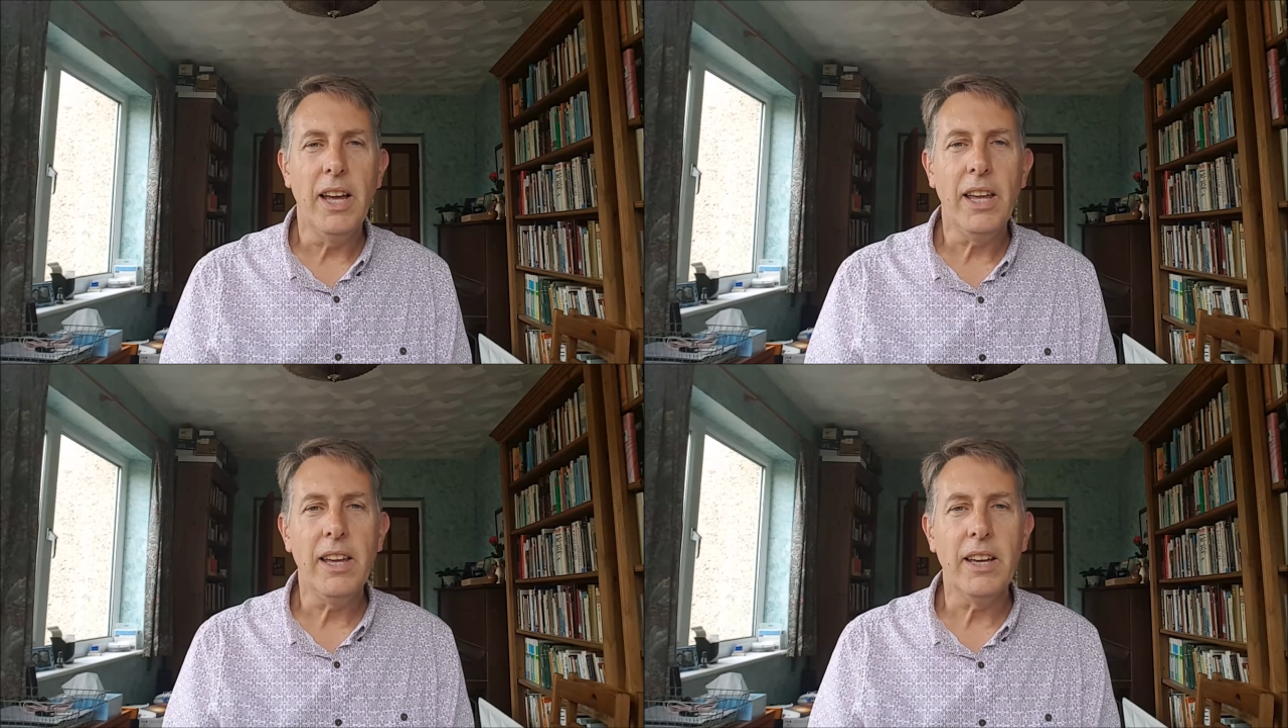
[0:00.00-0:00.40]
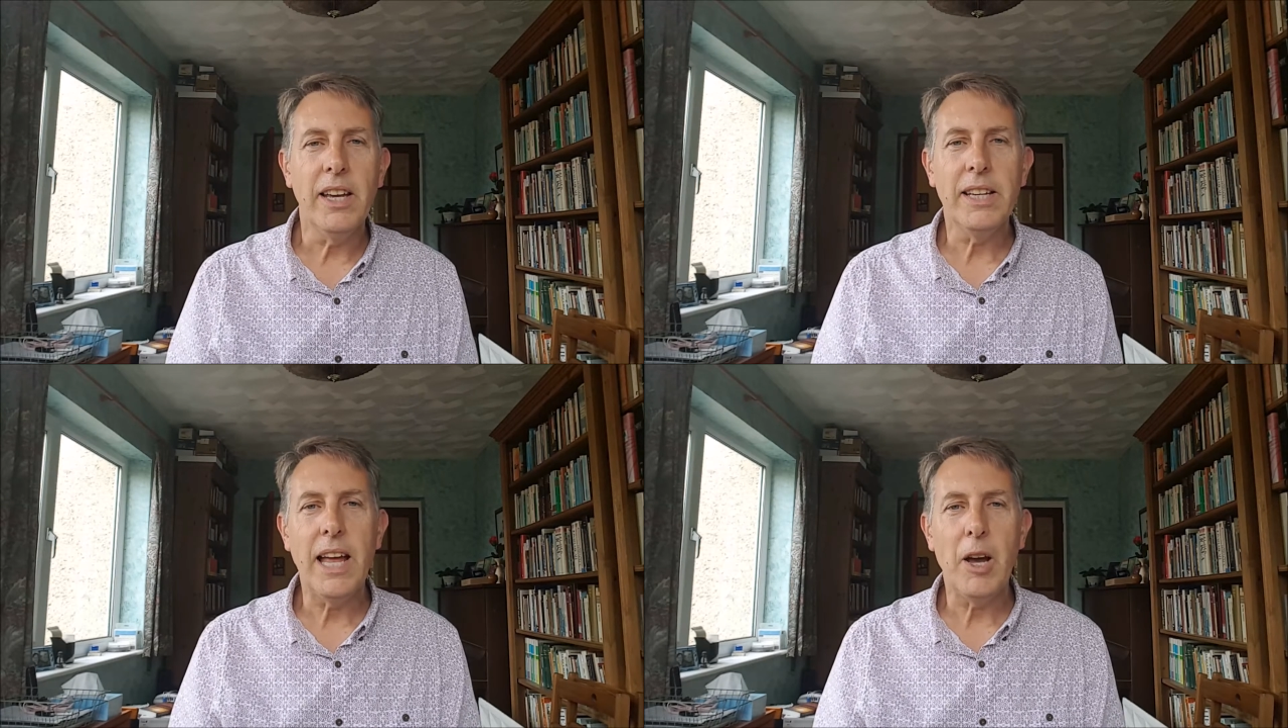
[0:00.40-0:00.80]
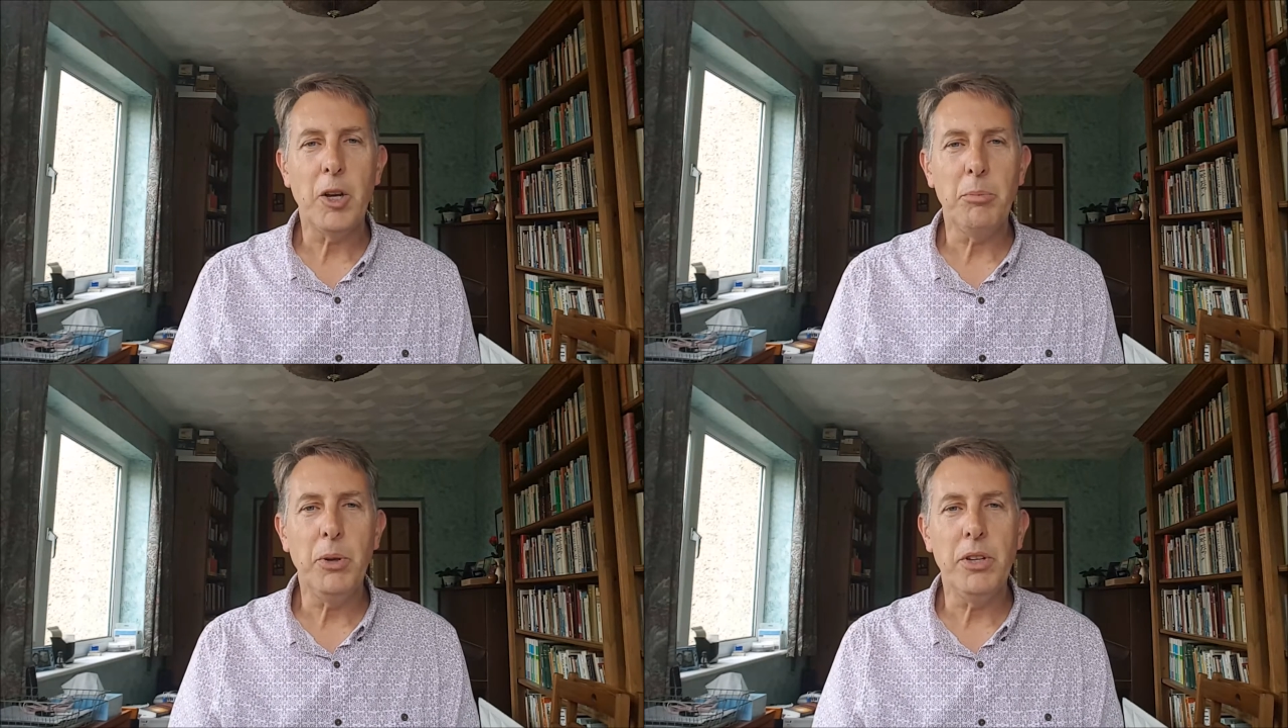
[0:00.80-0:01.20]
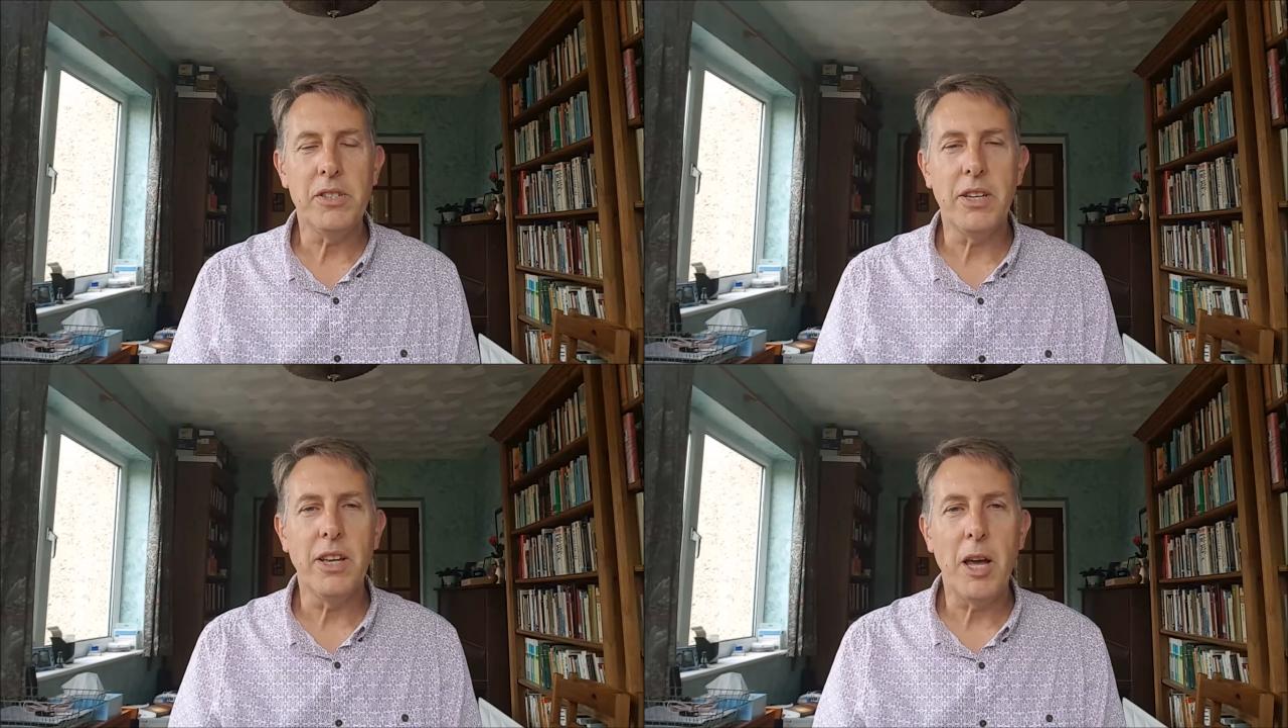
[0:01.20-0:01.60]
here in our
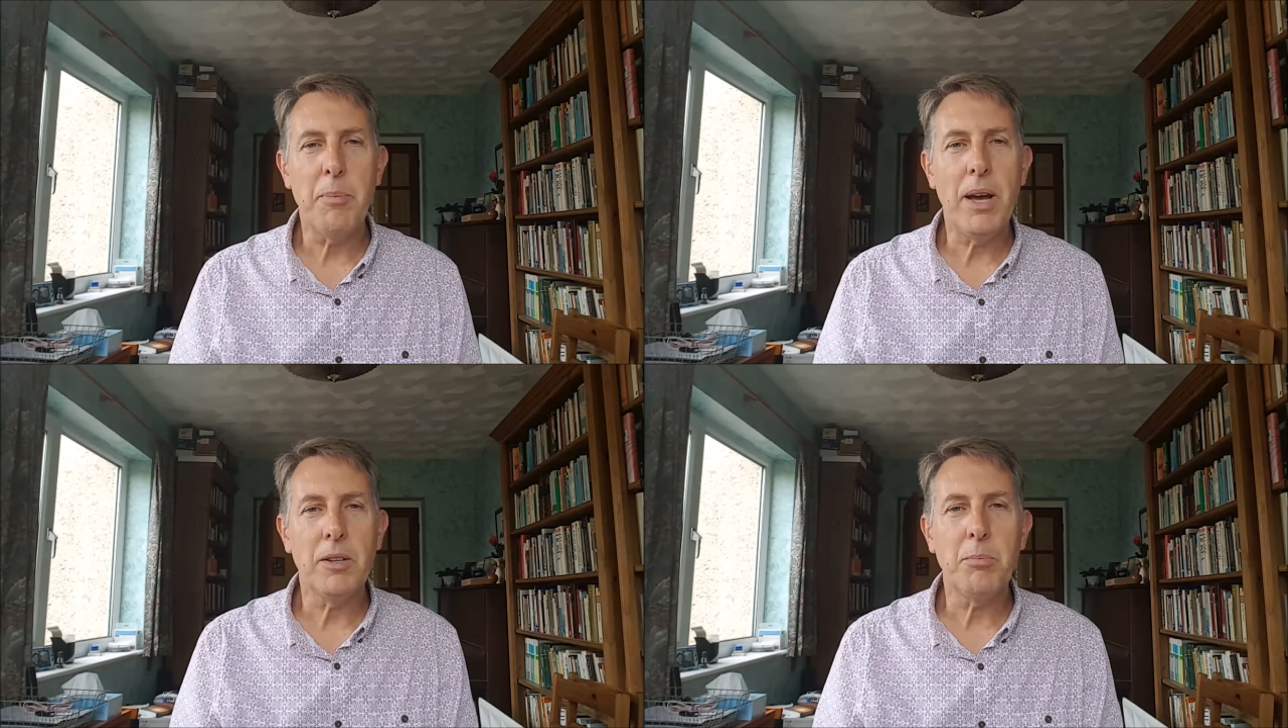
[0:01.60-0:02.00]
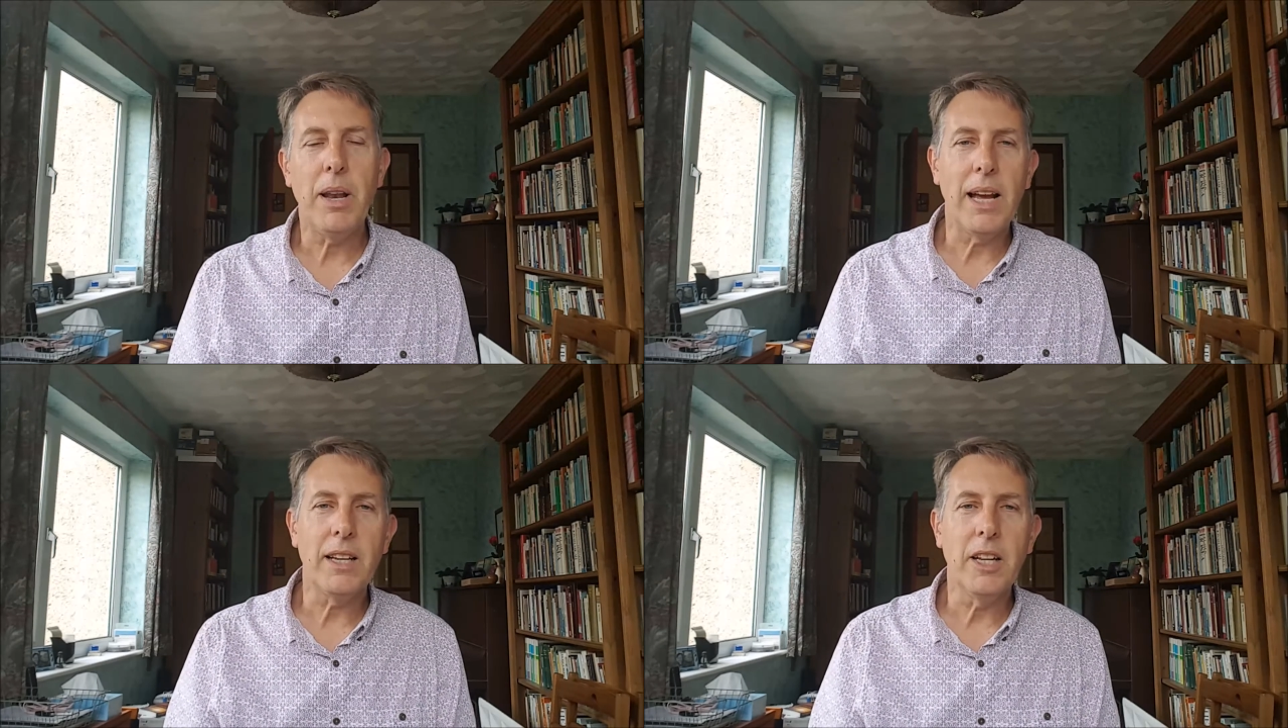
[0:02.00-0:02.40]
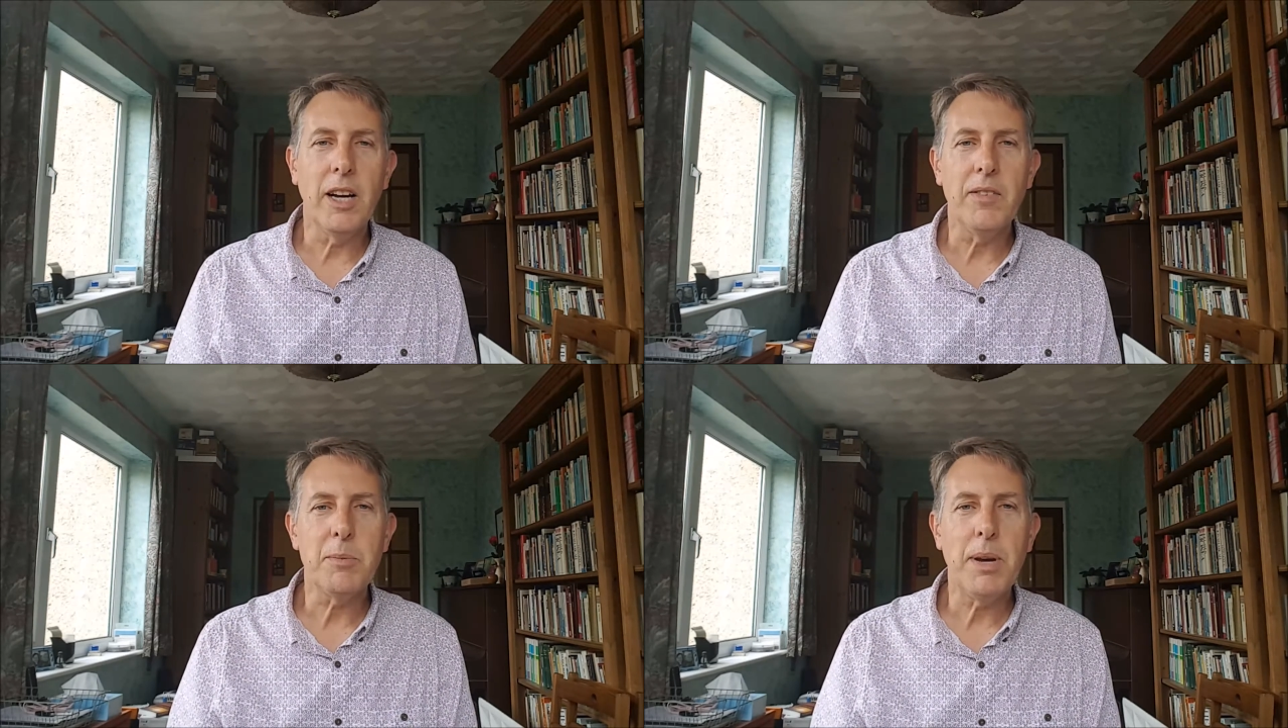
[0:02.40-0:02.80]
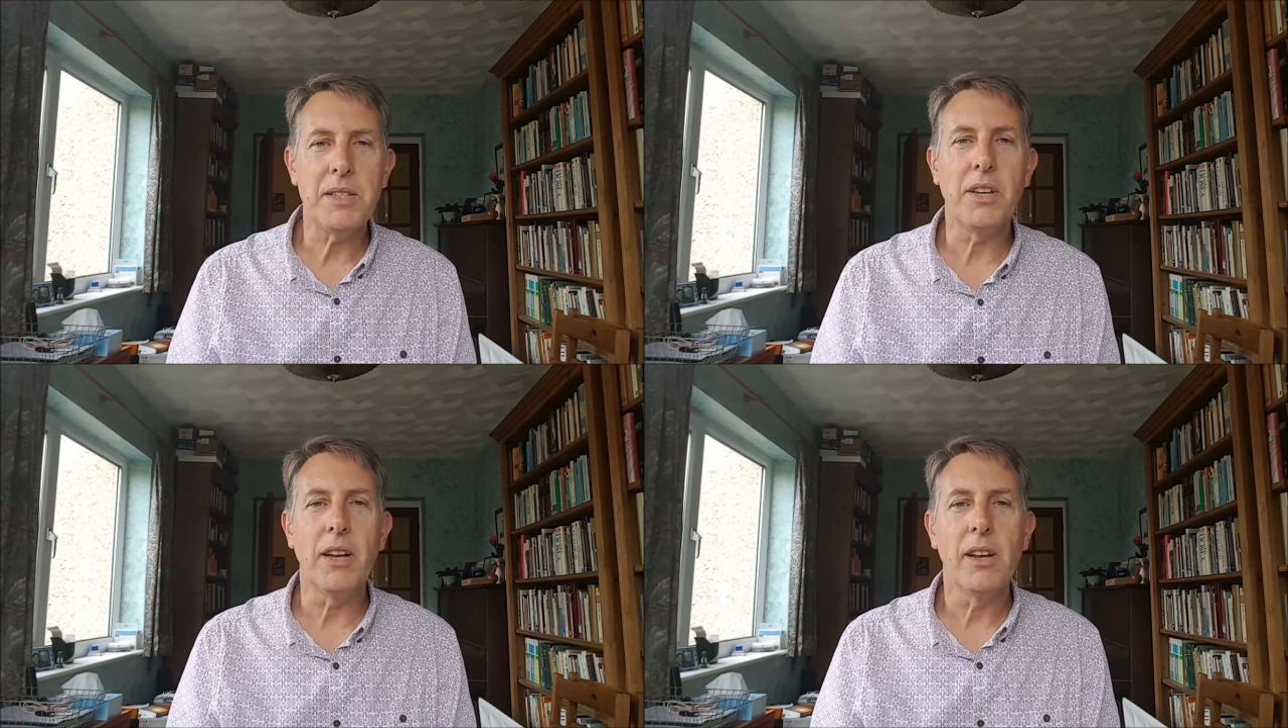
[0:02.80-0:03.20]
community, about Black Lives
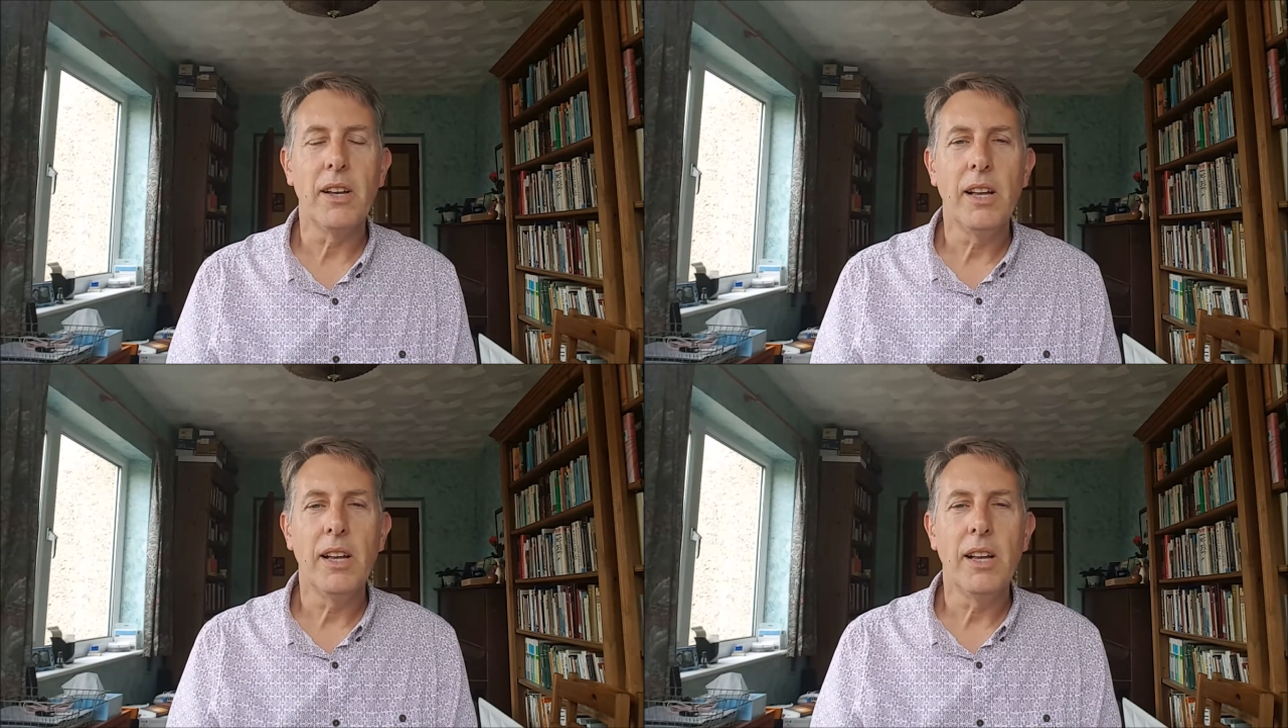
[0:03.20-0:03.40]
Matter.